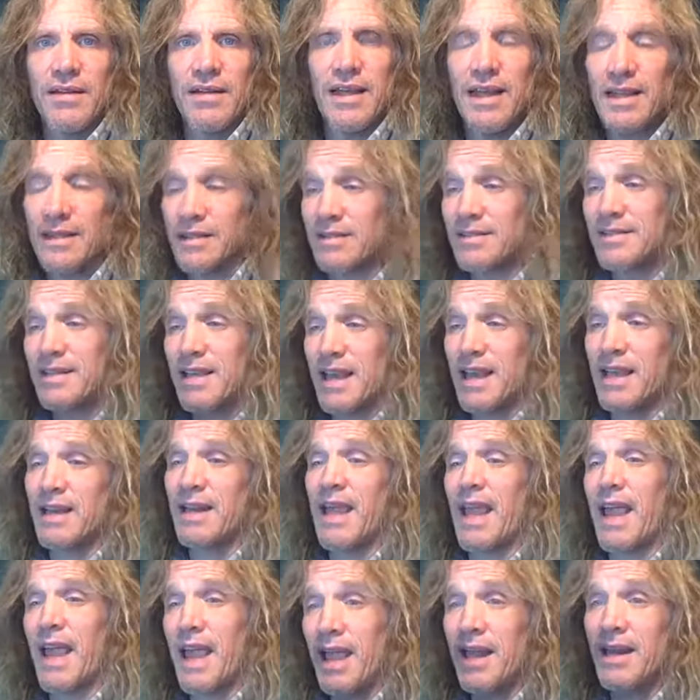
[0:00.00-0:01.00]
It said
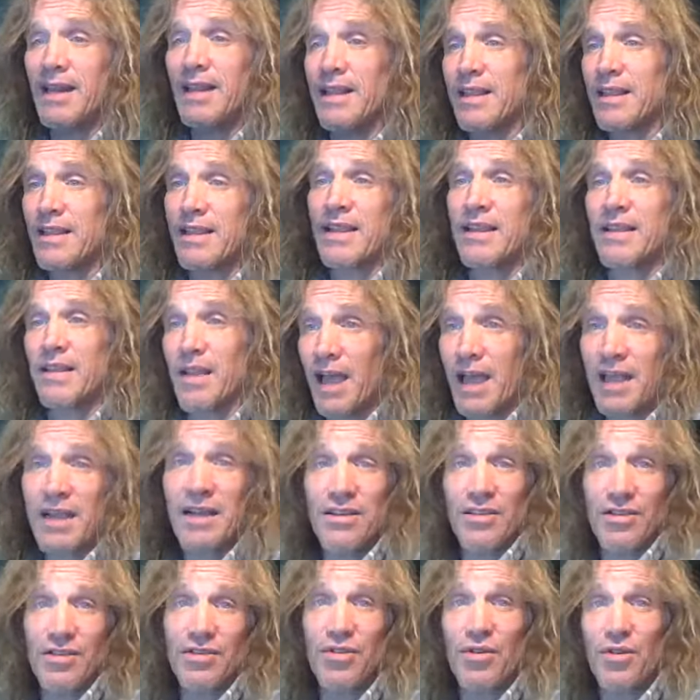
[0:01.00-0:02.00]
anything like
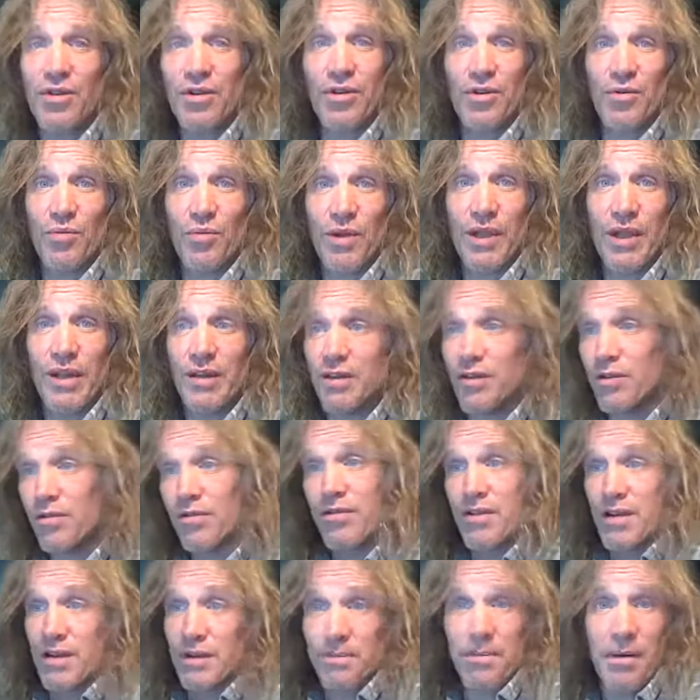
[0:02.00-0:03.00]
a sword will win.
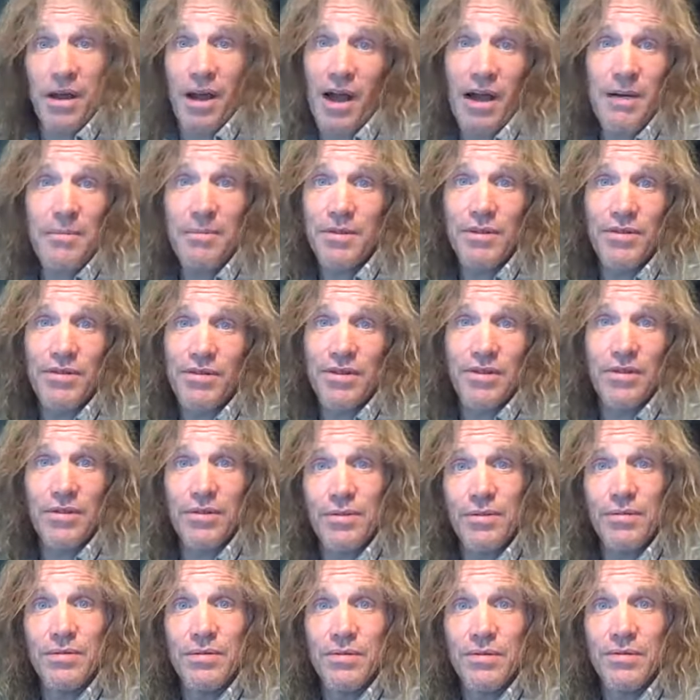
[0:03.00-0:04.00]
Nuclear bomb will
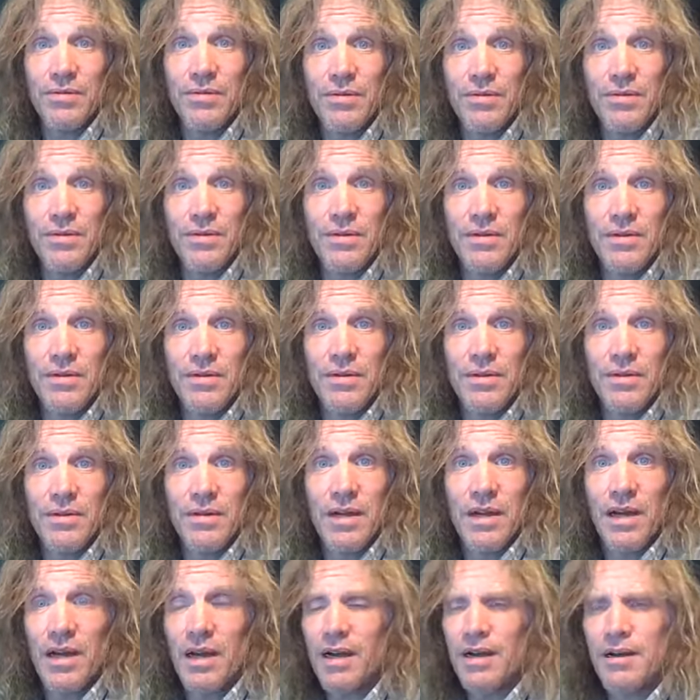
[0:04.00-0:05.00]
do.
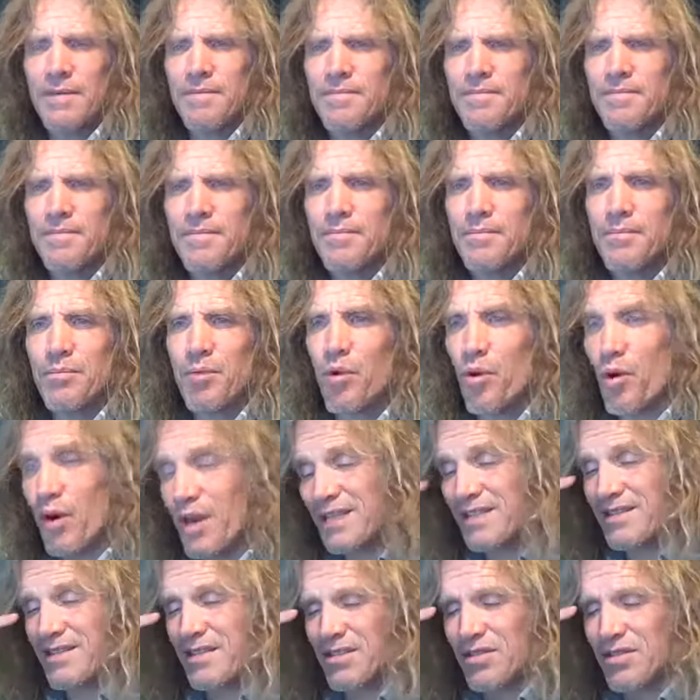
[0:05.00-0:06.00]
Um,
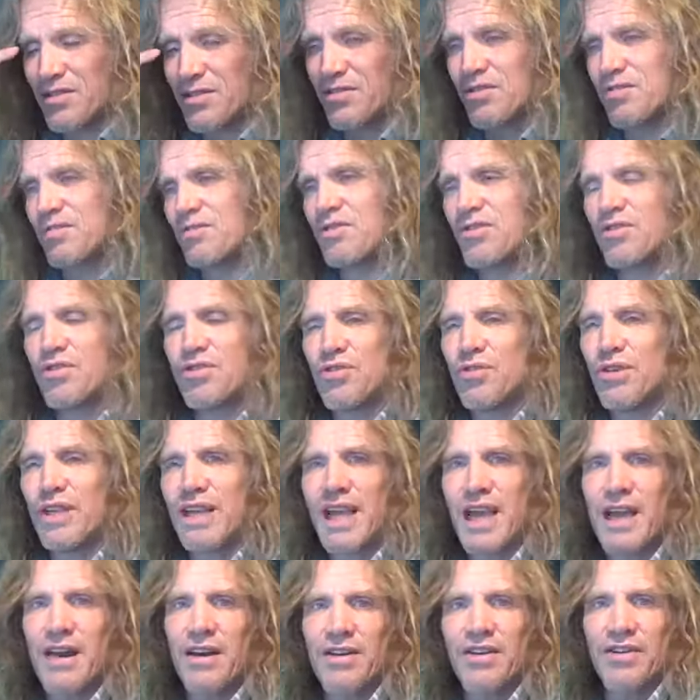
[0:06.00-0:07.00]
poison
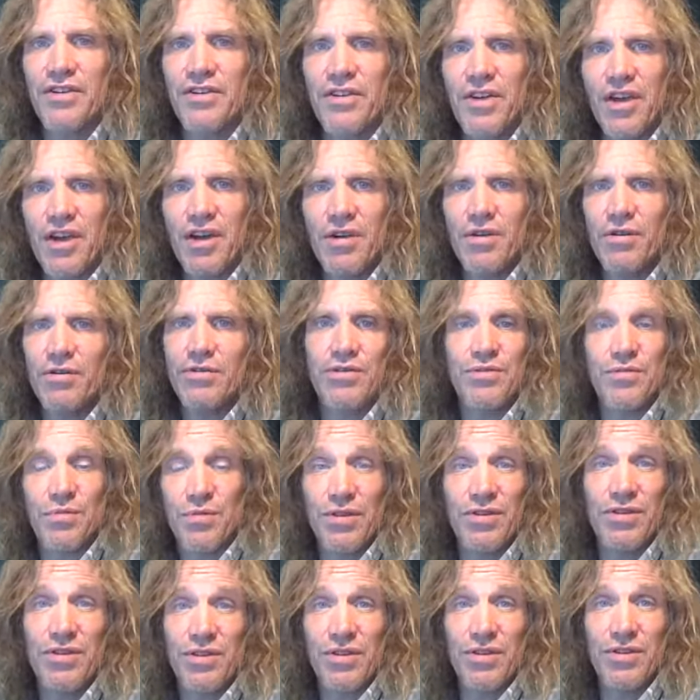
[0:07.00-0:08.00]
shooting out of your nose
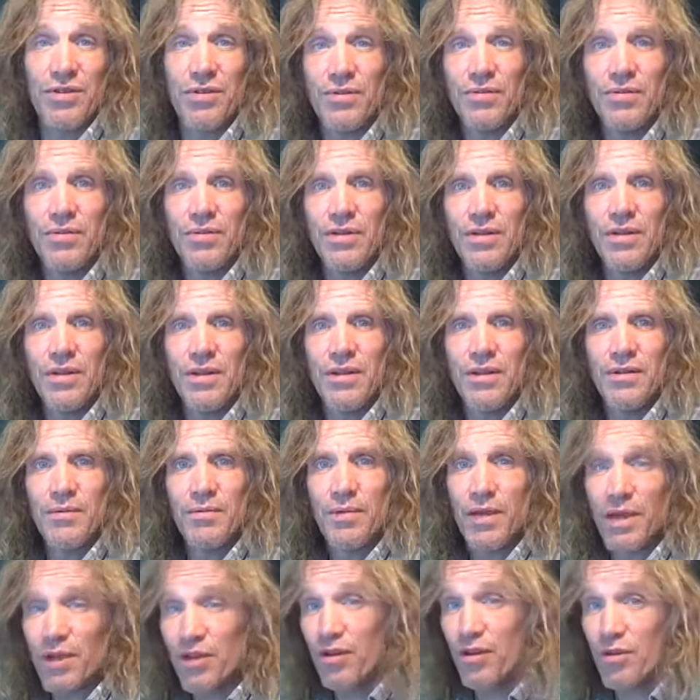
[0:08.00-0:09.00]
will do.
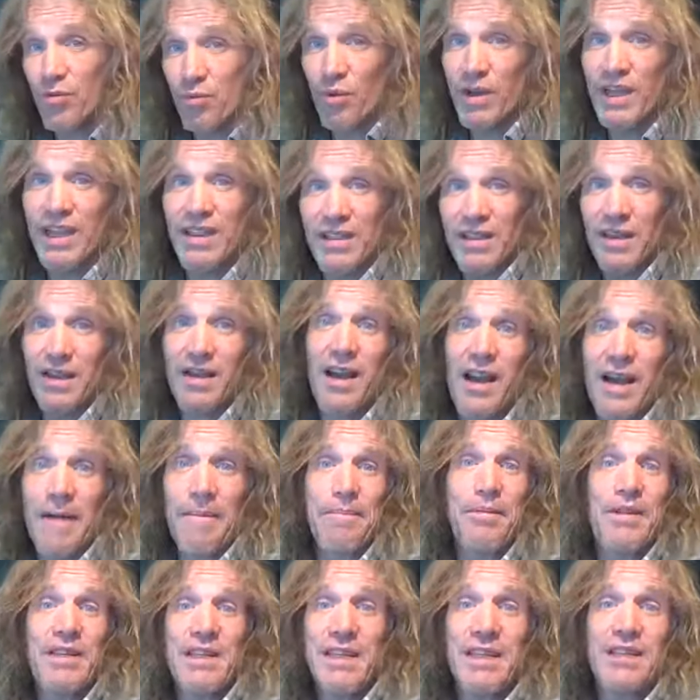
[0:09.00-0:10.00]
We could win the
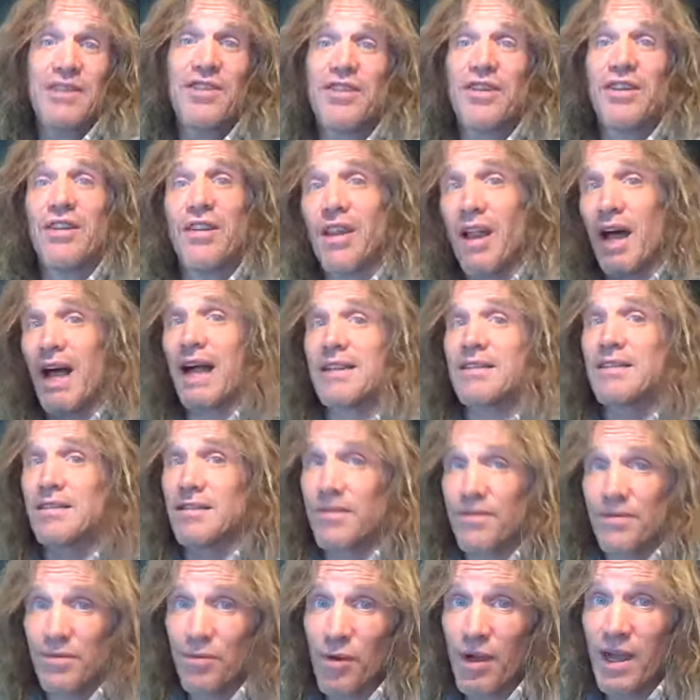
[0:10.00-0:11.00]
competition lots
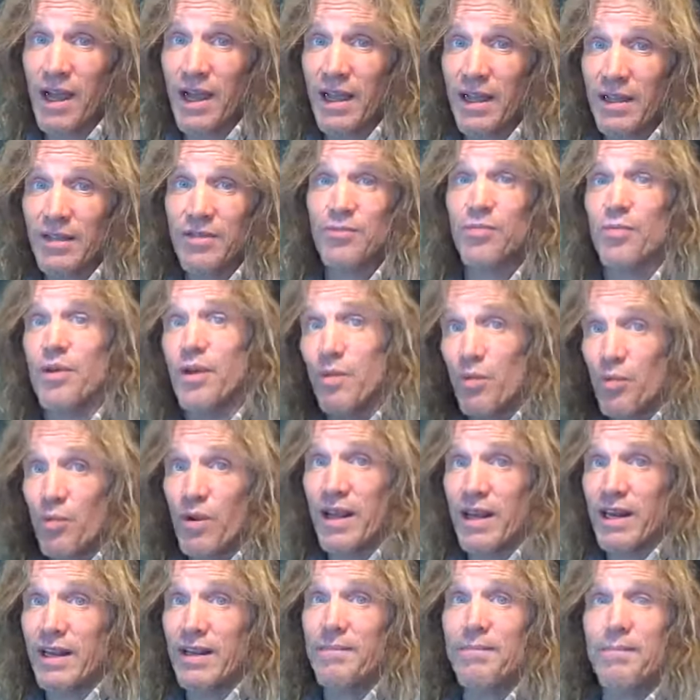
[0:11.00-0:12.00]
of ways. We
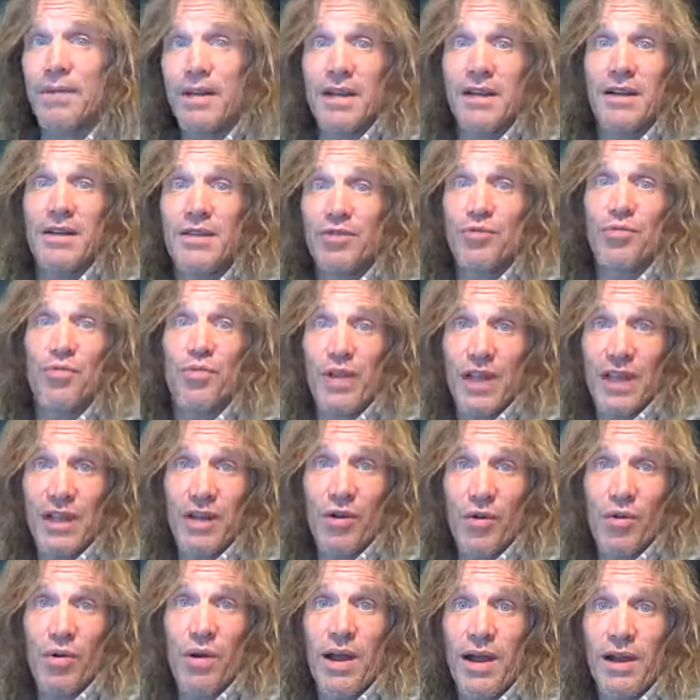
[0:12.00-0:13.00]
win it because we
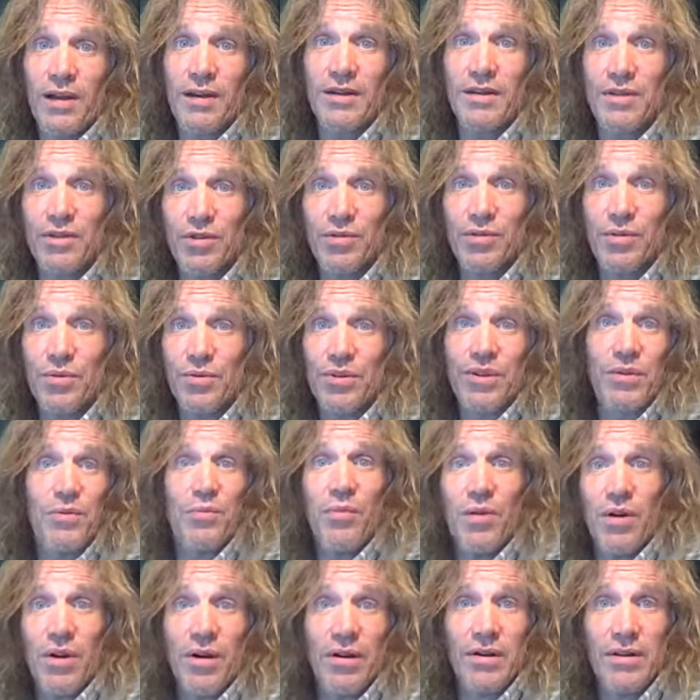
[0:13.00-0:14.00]
acquired a tool
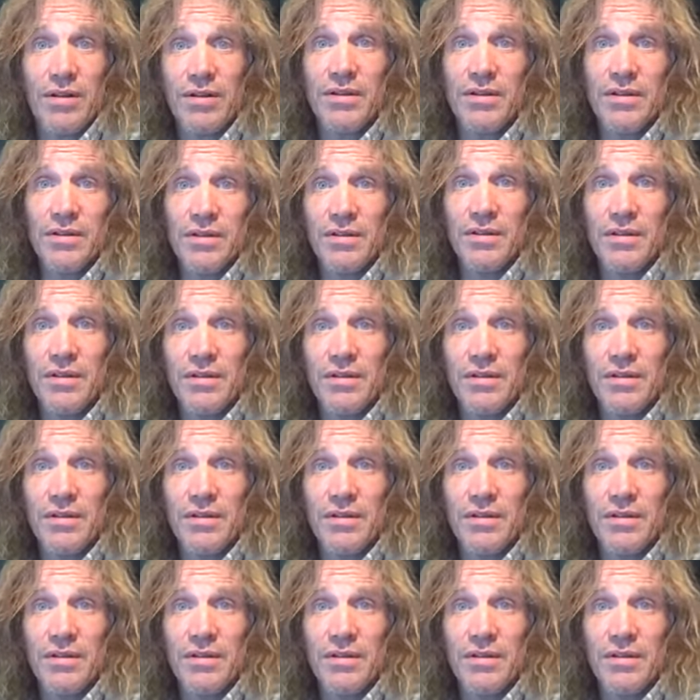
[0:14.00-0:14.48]
that worked.